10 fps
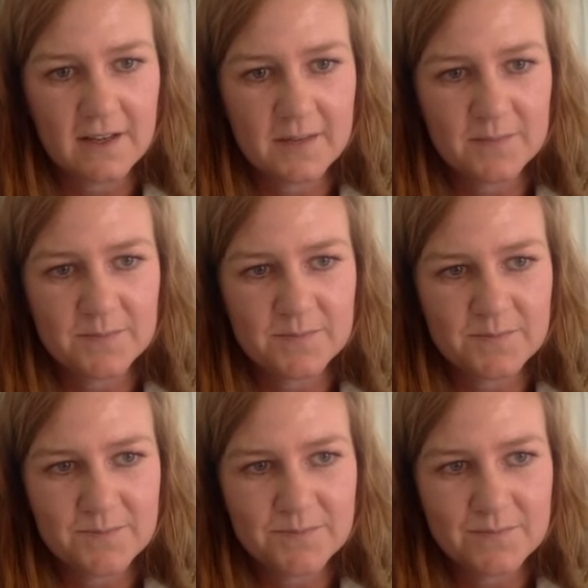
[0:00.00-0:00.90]
um,
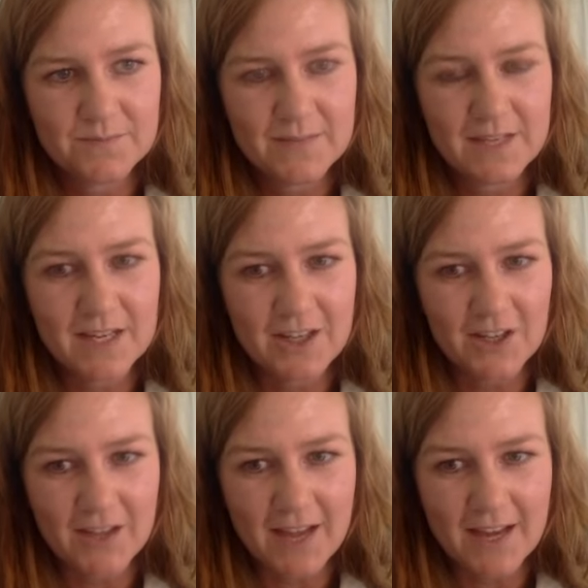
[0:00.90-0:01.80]
in
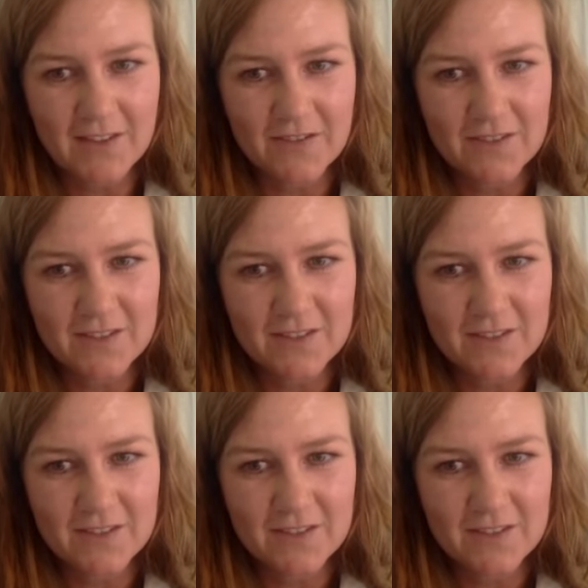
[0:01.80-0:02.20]
your life?